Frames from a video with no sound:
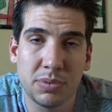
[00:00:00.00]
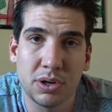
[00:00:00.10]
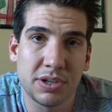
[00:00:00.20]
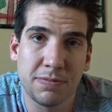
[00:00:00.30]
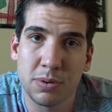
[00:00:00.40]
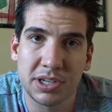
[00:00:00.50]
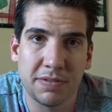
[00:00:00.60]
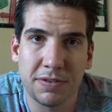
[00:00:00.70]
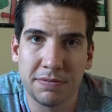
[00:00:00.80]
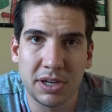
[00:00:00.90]

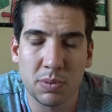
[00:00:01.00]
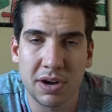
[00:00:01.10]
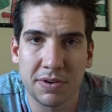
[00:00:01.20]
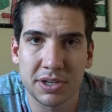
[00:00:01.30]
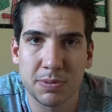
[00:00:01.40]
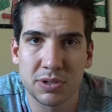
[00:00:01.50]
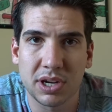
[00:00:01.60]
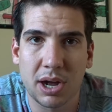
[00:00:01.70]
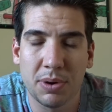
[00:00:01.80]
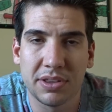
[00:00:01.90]
14, 15, whatever it's supposed to
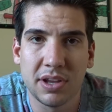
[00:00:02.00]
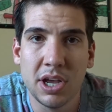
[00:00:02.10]
come with.